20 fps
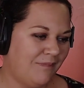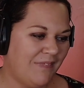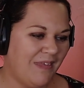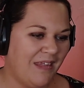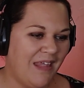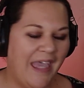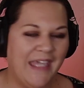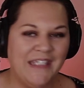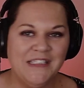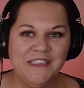
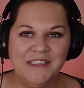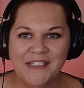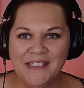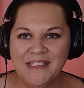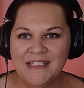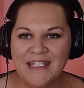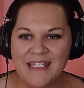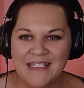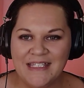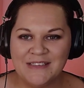And she
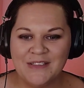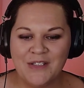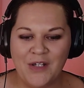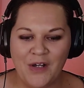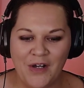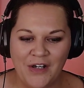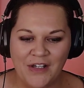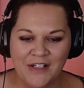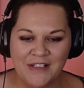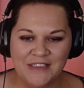has
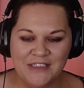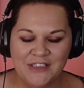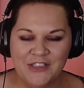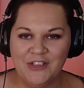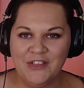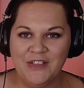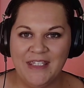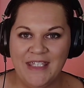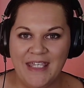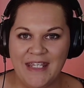gone
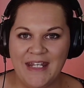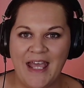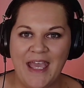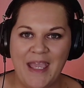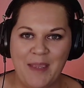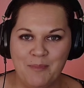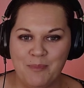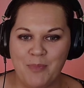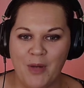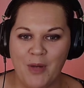to get
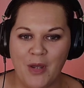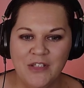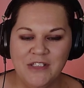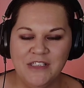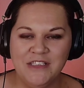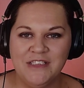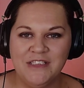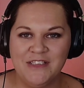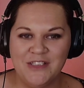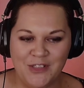a
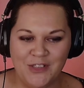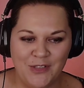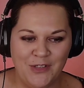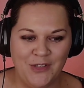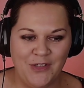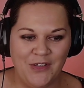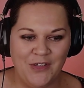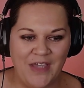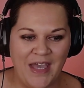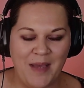boat
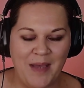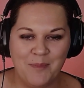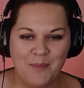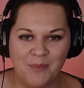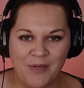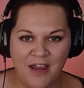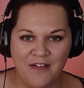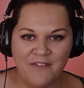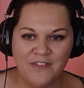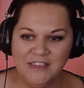to
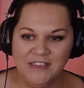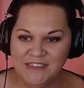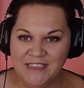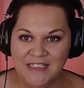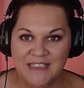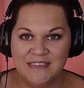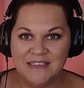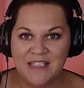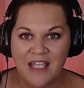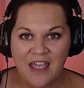Braavos. She
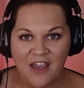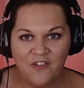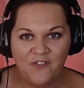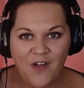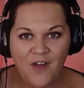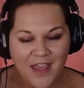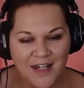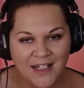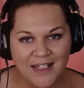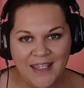has
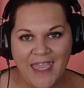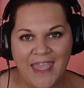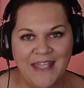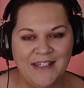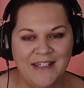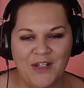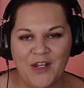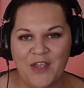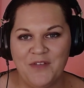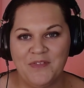finally
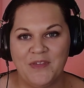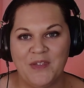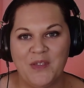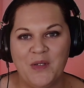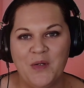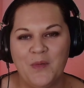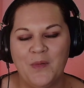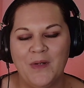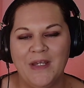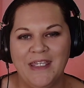handed over the
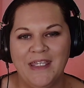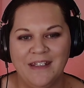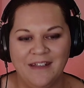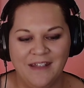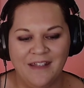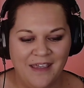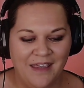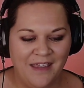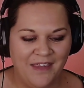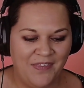coin
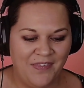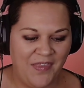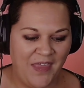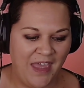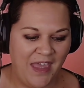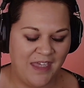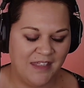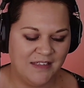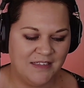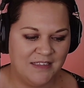
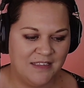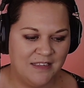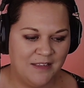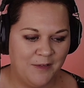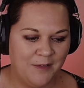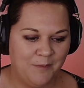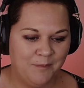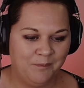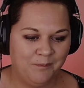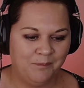that
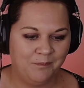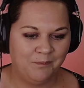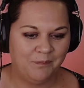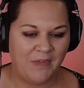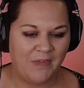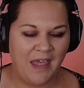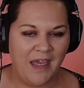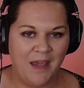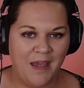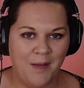
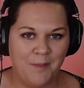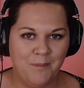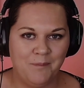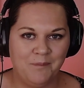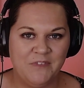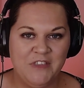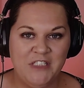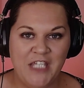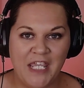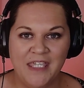
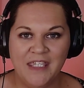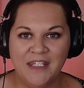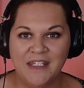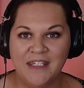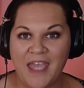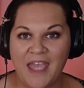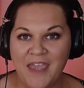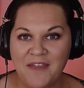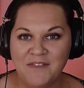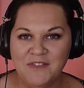Jaqen
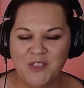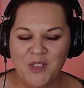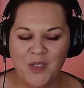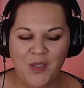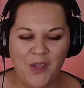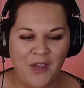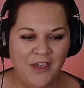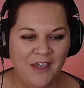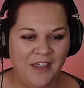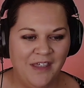gave to
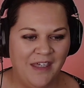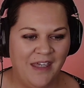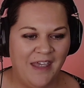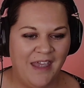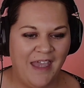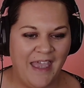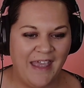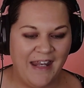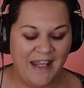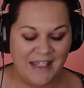her
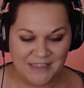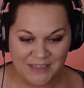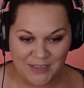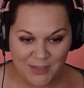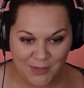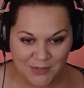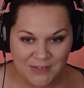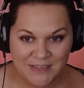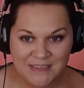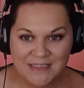and has
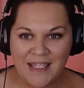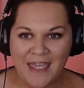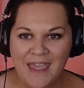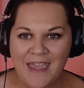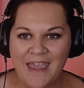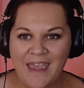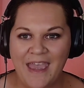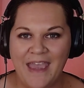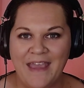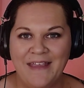used
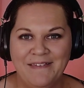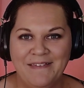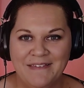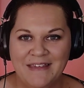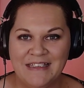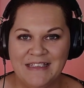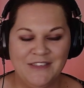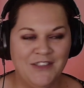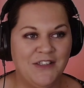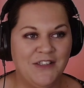that. And
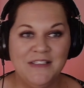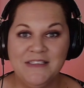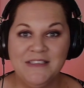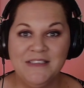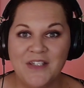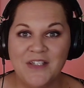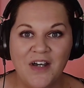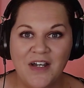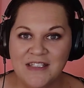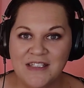as soon as the
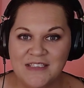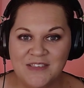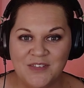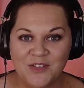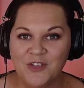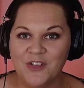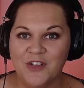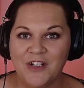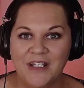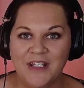guy
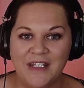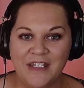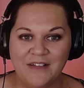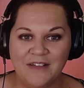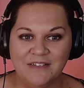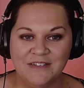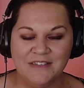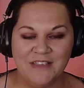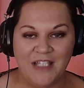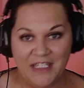saw it, he
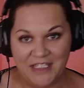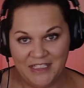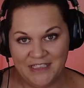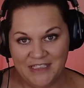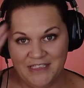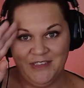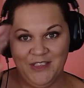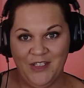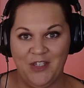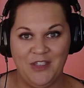was like, "Yes,
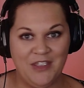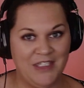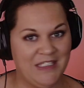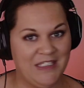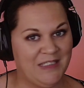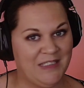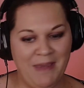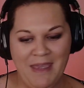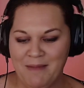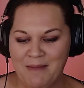sir.
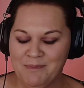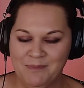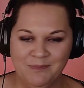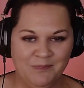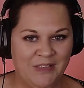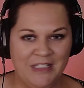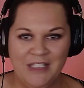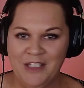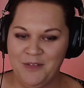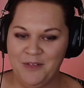Yes, ma'am.
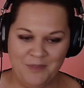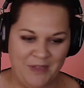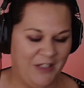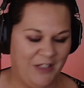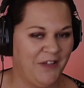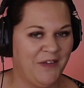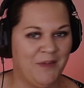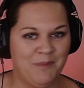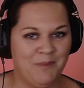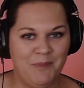Get
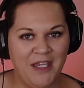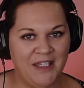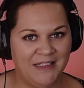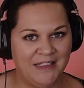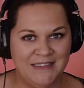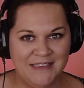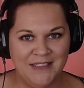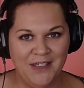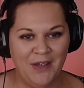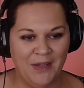on the boat.
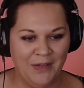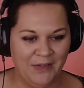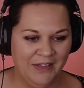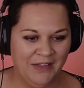Let's go."